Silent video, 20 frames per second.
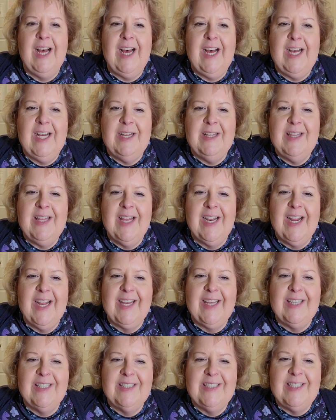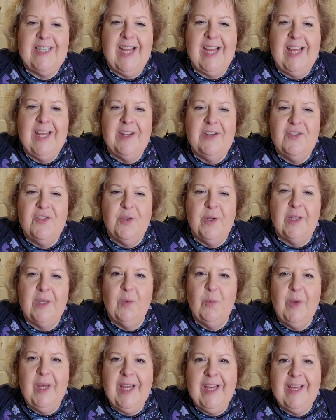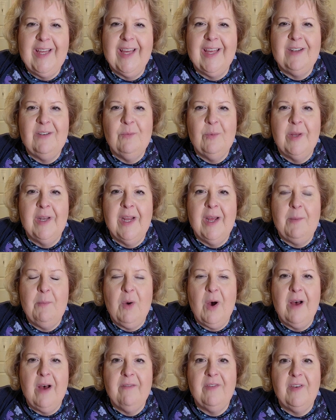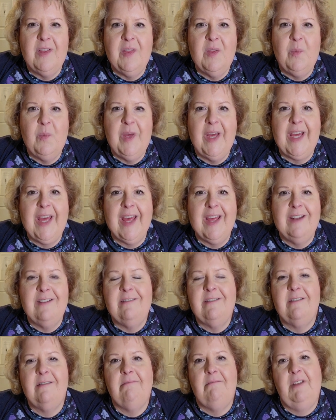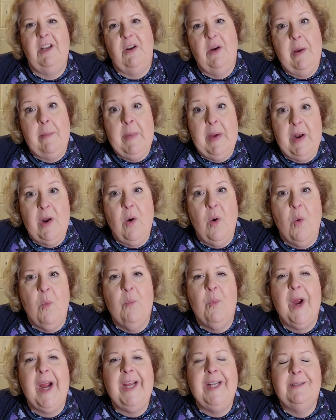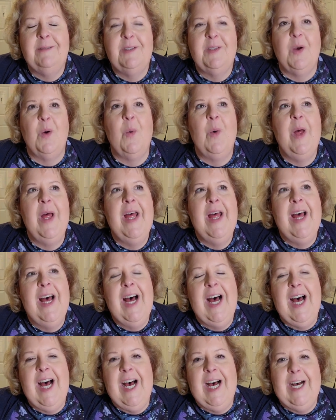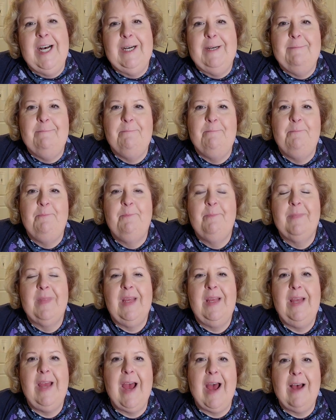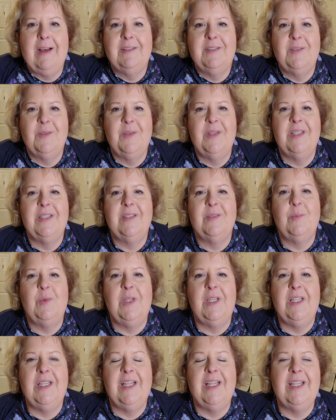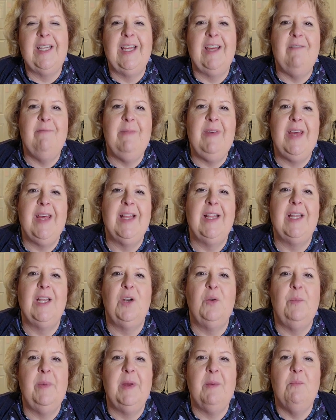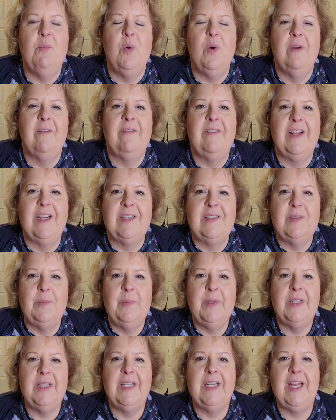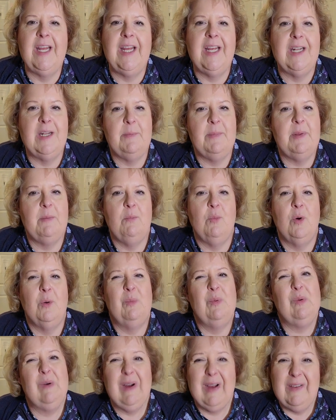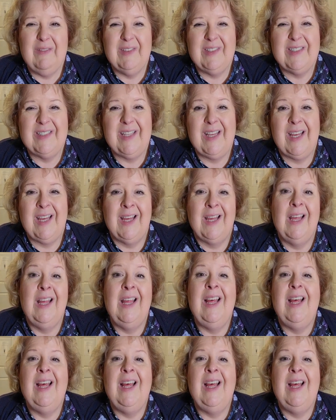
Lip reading: that I can stay in during the week, and when I'm off on the weekend, I'm at home, right? So, yeah. So this will give me a little bit more flexibility and a bit more privacy